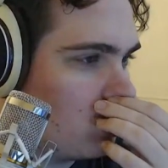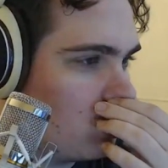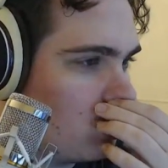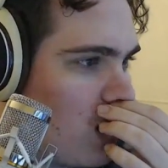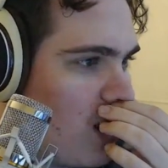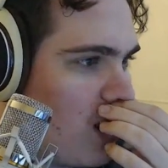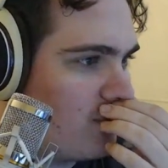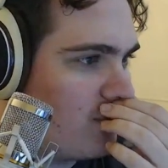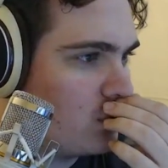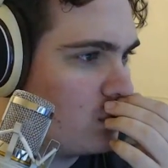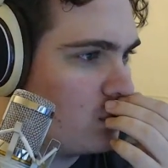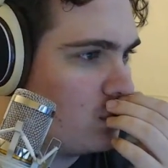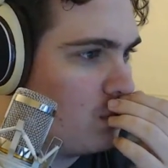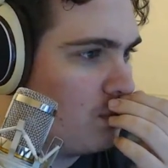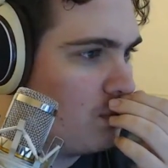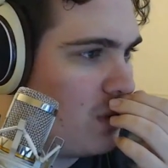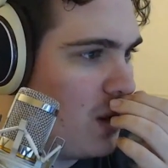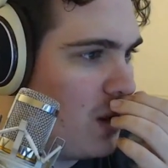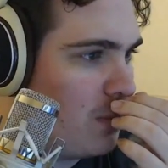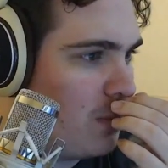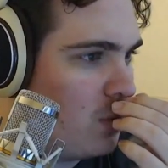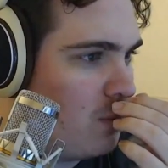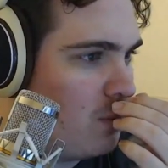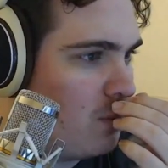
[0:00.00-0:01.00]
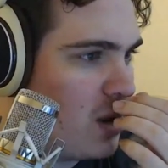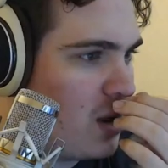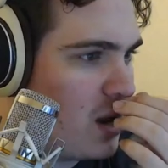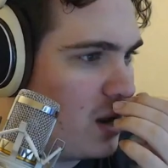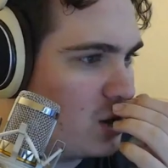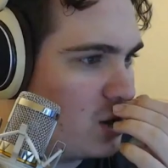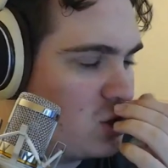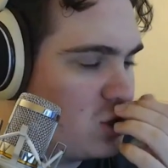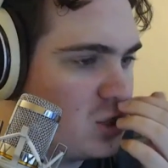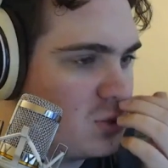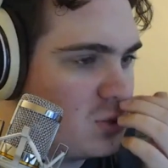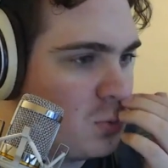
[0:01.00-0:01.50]
Kraft Group, paper and
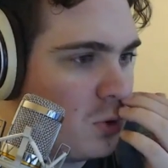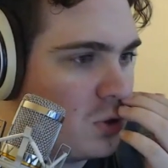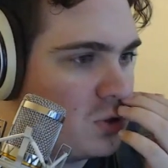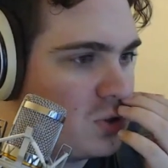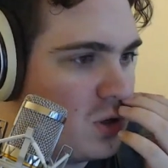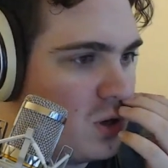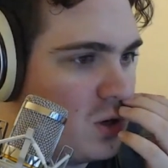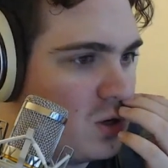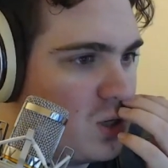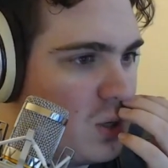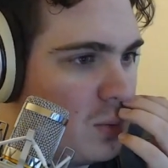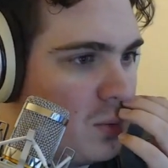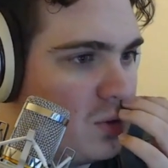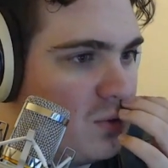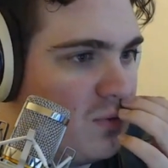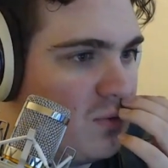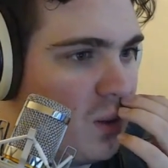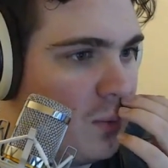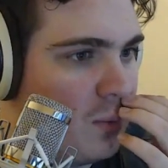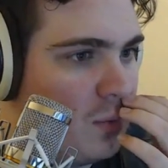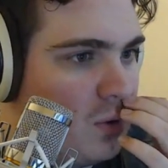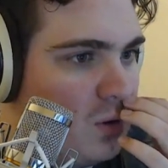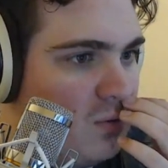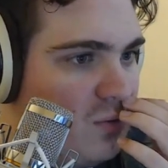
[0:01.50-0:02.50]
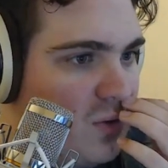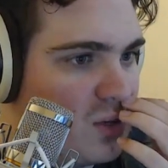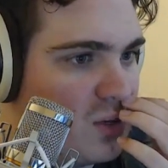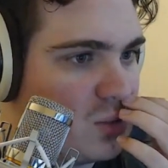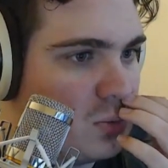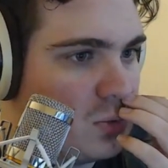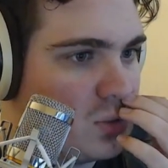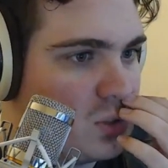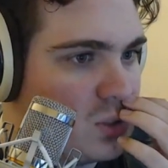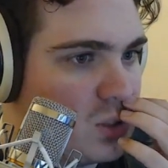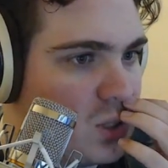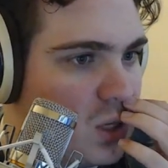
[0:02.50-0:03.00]
packaging, sports entertainment, development,
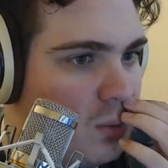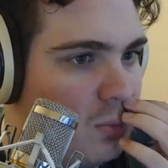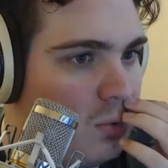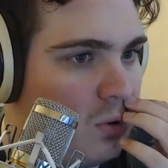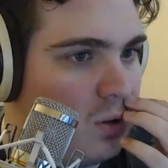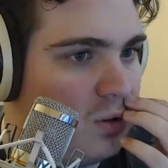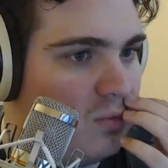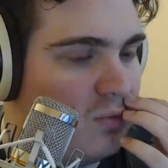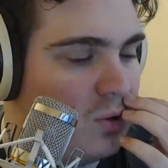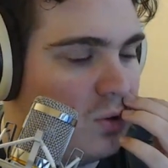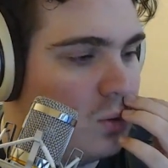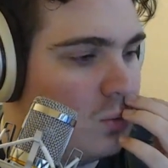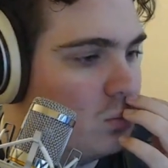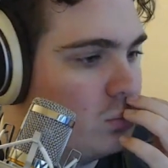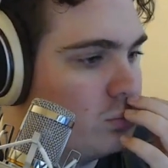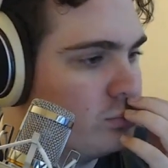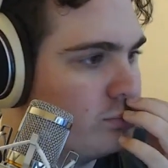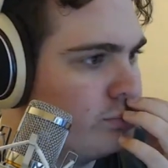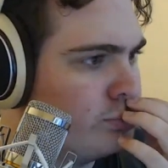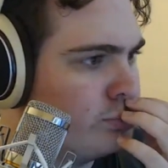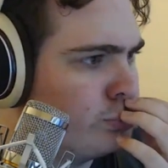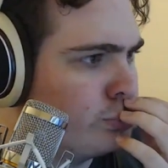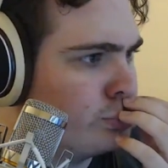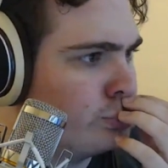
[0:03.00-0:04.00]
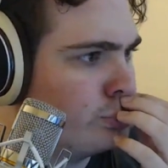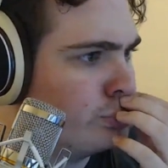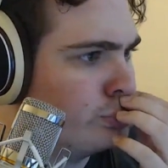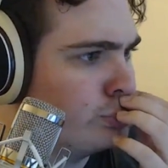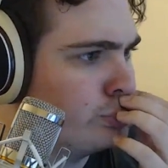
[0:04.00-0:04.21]
investment, sustainability. Huh.